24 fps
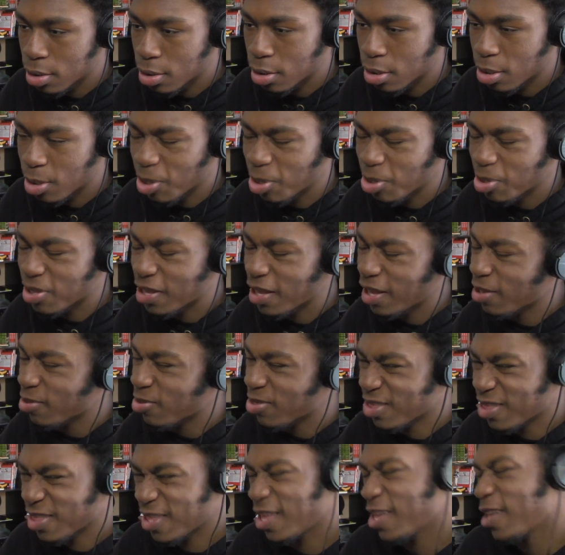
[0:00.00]
Oh, that
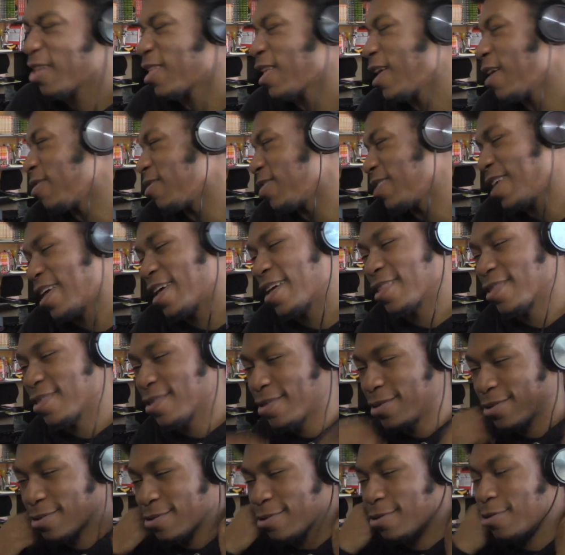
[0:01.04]
was
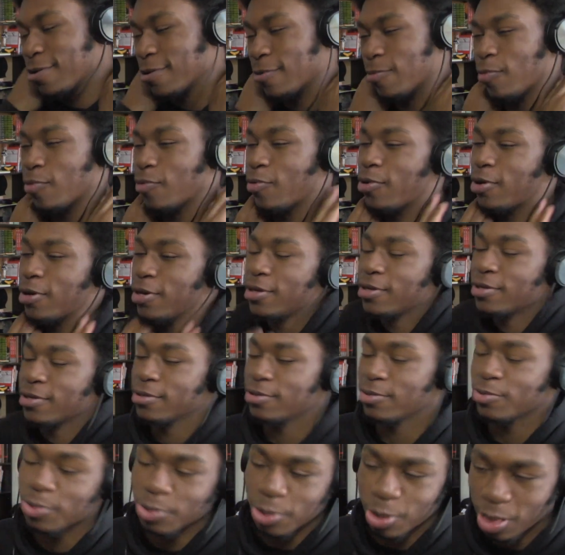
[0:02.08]
nasty. Oh, boy.
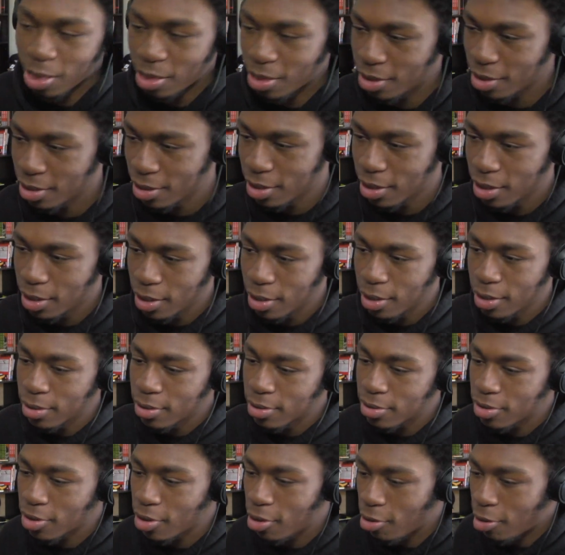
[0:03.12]
Oof.
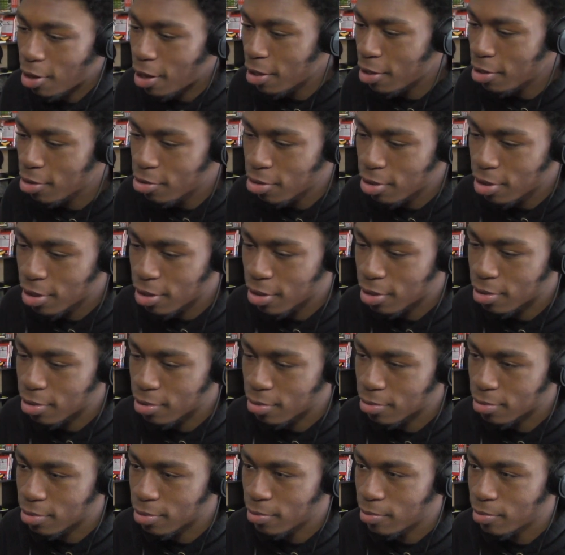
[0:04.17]
So, how are you gonna
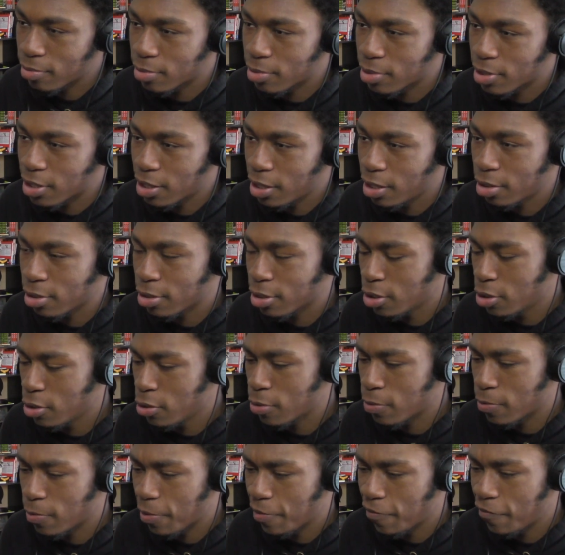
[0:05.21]
kill
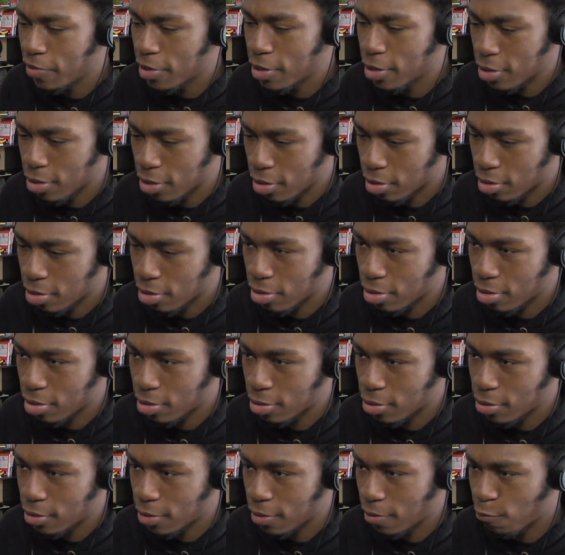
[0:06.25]
him if he could just
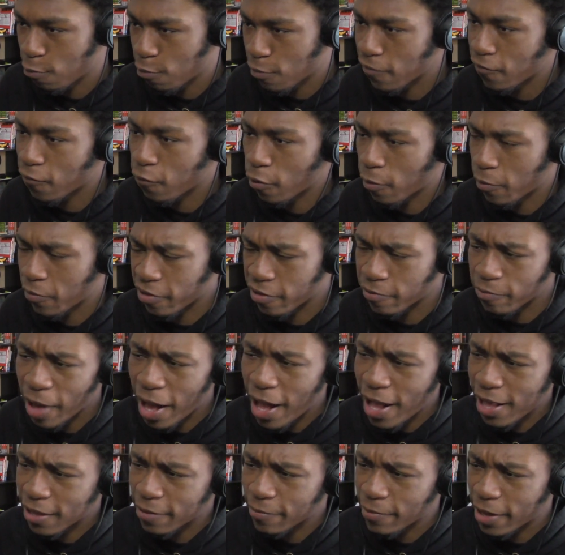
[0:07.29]
reform his
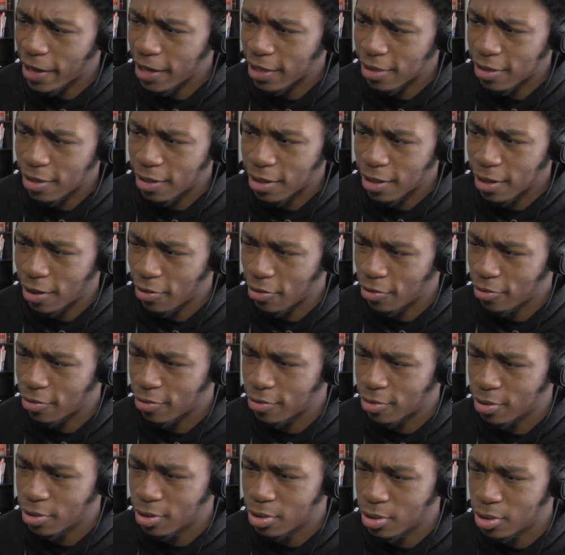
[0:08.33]
body back together?
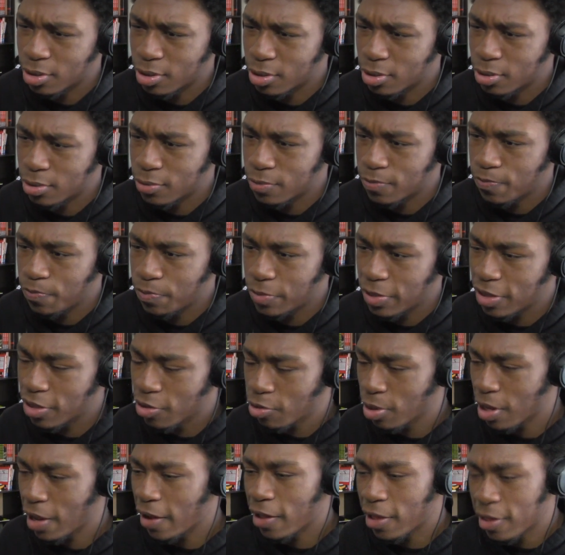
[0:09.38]
Is
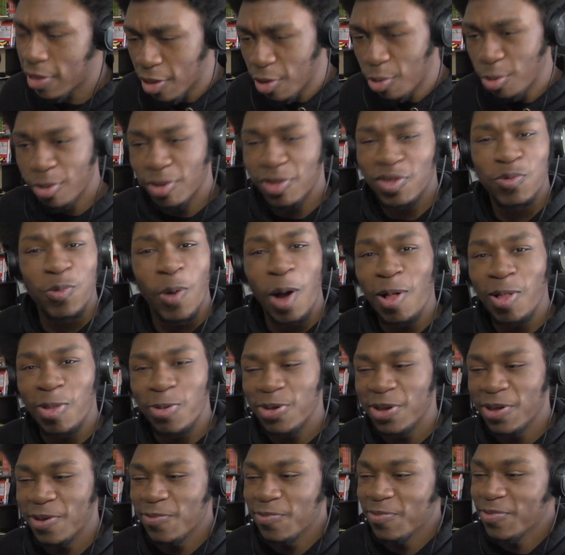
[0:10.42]
he gonna swallow
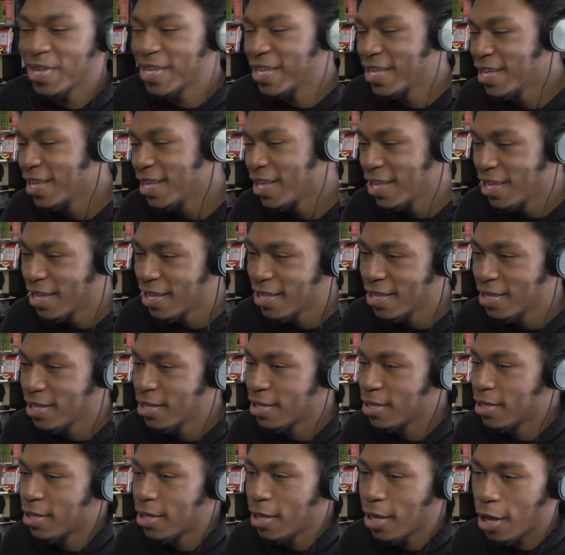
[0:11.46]
him?
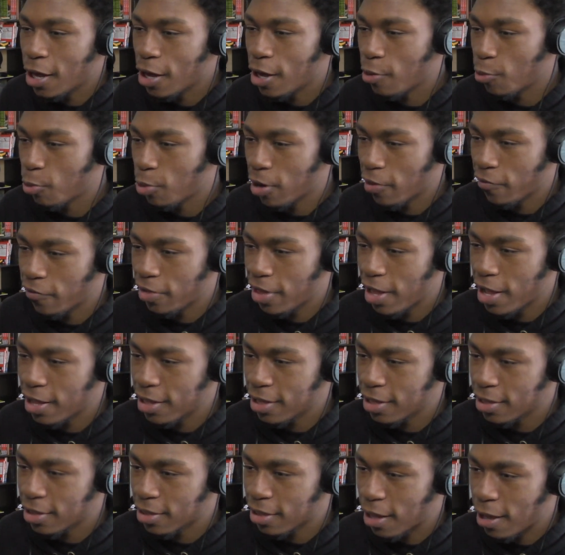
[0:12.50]
wherever that is?